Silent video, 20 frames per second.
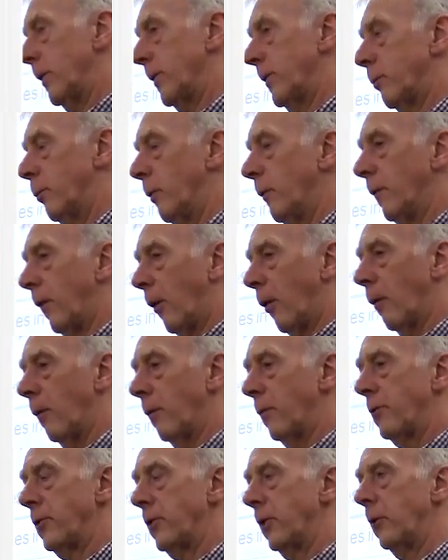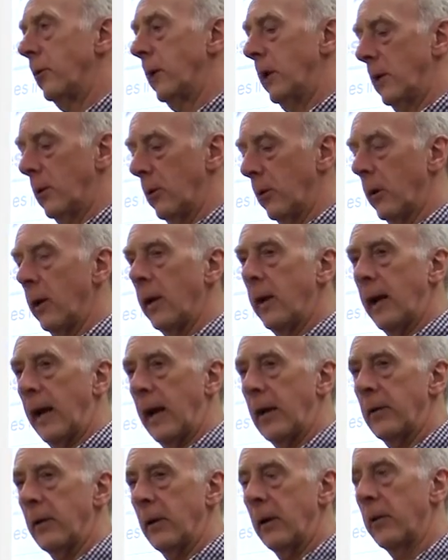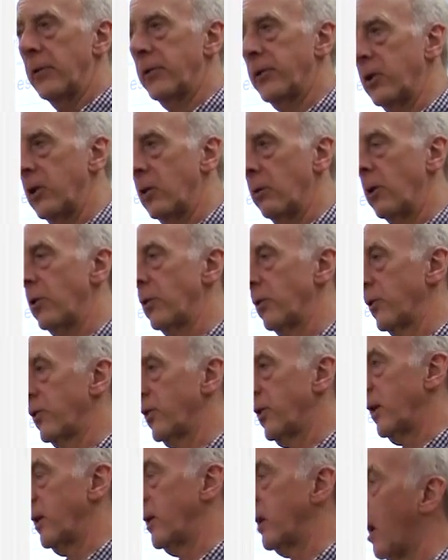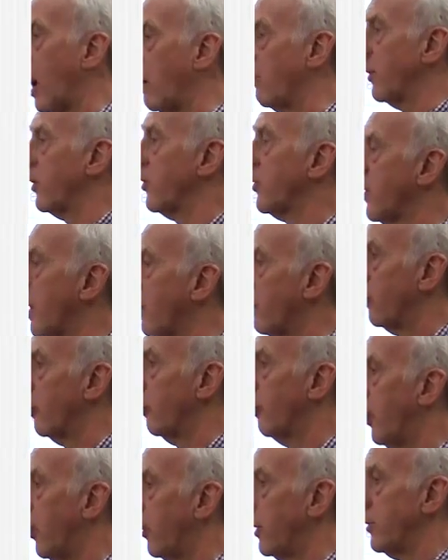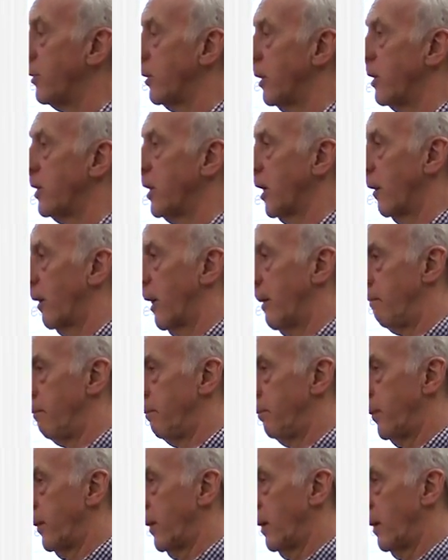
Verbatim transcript: this involves you in looking at a situation or a setting over several points in time